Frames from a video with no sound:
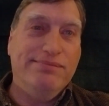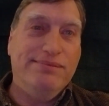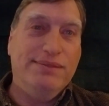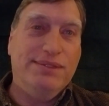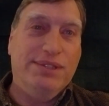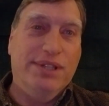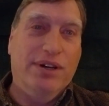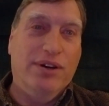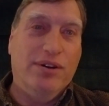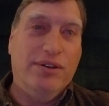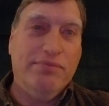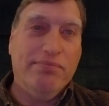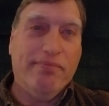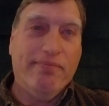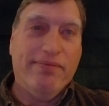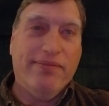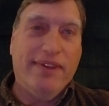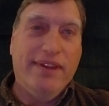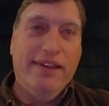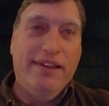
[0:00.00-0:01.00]
So
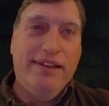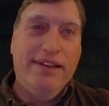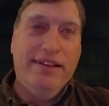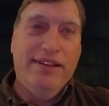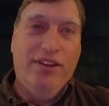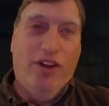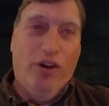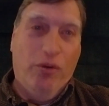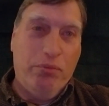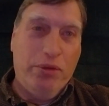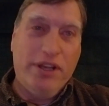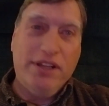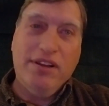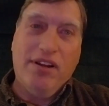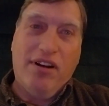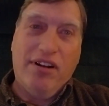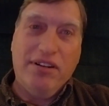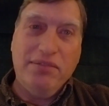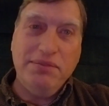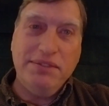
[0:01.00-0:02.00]
don't be
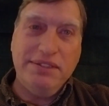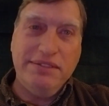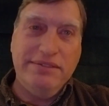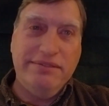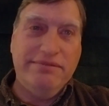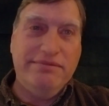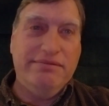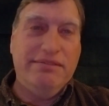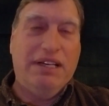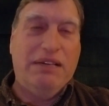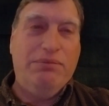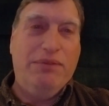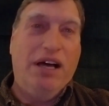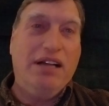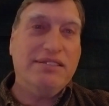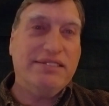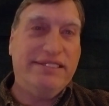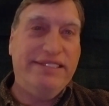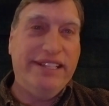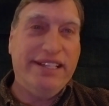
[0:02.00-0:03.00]
alarmed. I'm
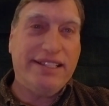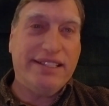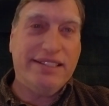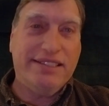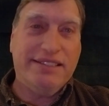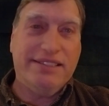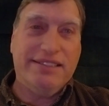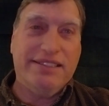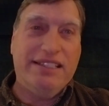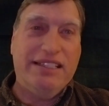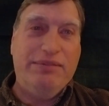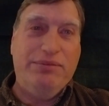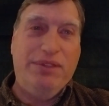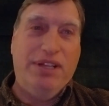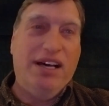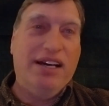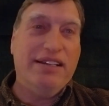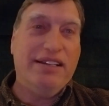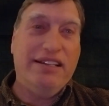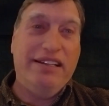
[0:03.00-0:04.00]
not sick. I'm
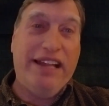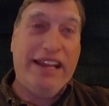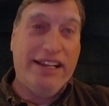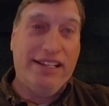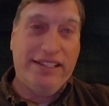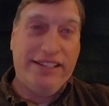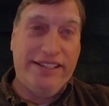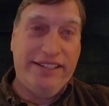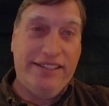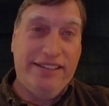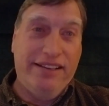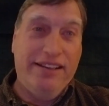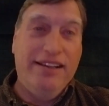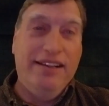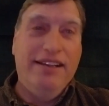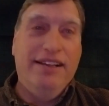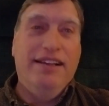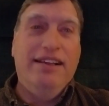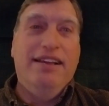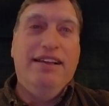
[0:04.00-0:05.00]
not an alien.
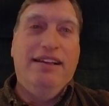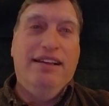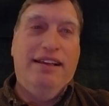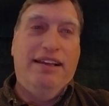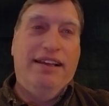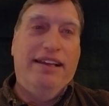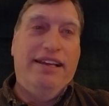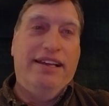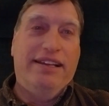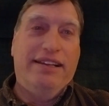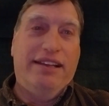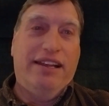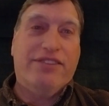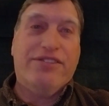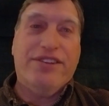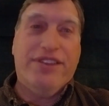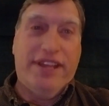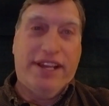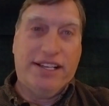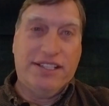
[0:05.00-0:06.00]
And
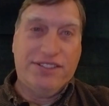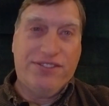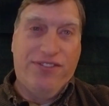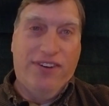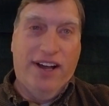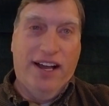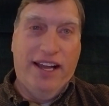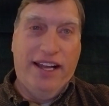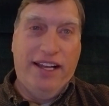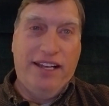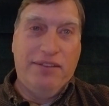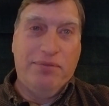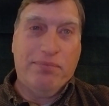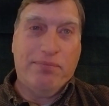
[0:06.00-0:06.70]
everything is fine.